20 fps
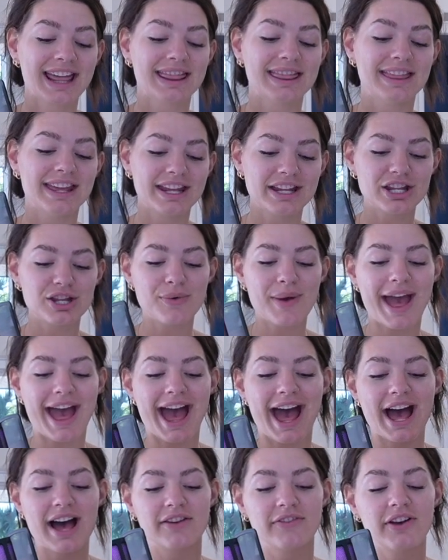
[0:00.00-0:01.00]
Then you
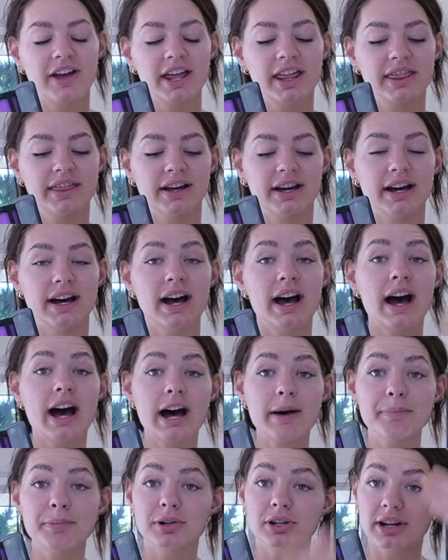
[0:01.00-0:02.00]
have the
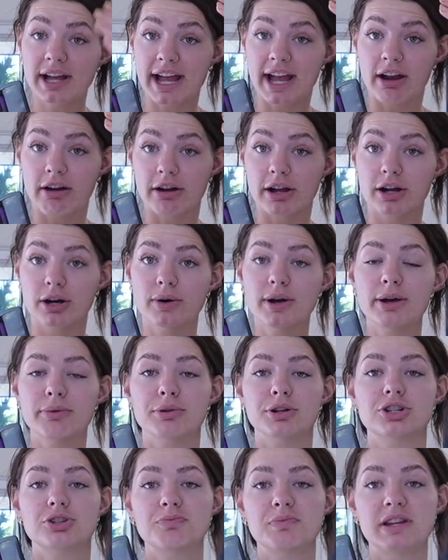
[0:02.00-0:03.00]
upper arrow,
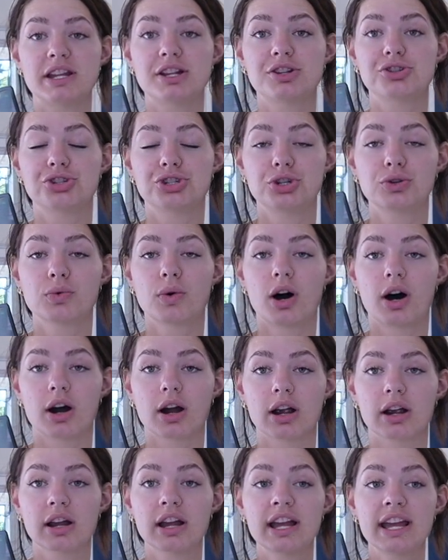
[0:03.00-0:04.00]
which means you
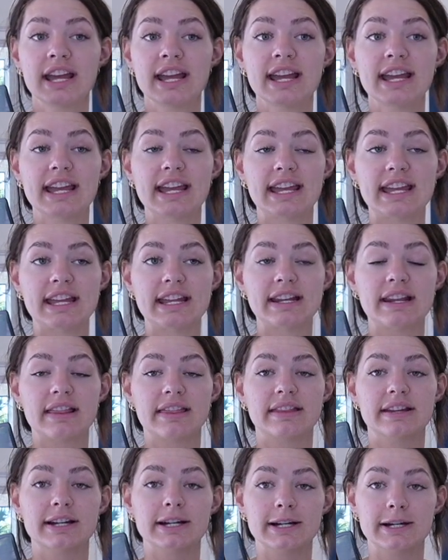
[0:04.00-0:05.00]
are in
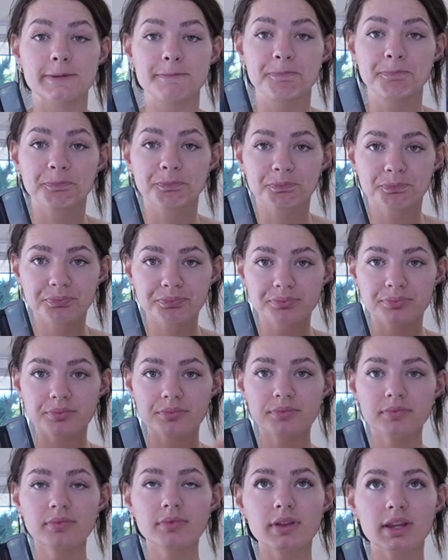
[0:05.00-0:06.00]
the
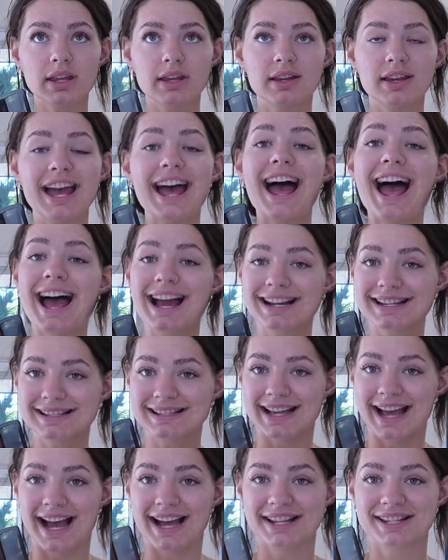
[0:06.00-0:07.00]

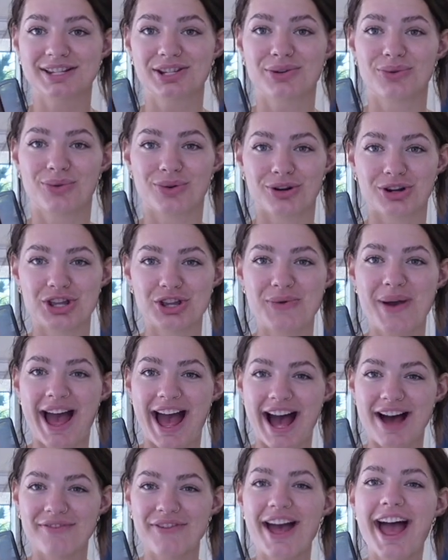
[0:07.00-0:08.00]
excess or you
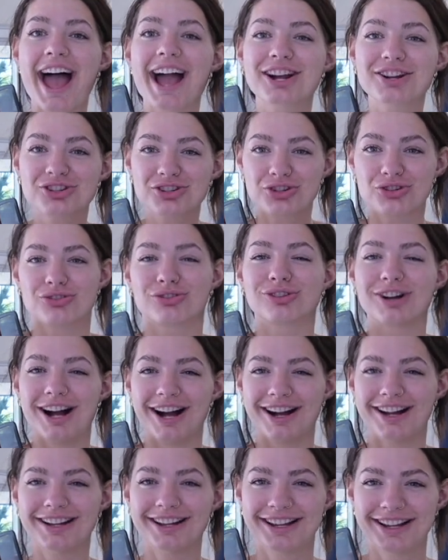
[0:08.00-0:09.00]
have
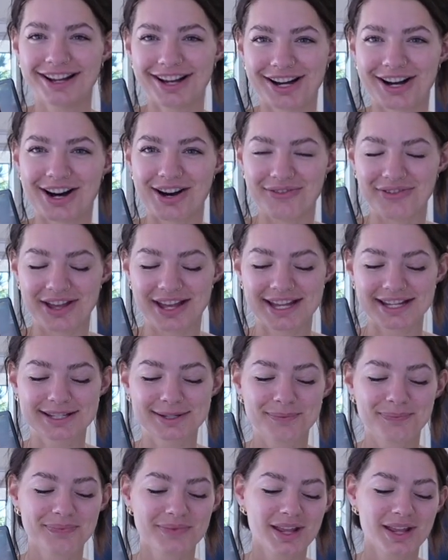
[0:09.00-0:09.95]
extra of it.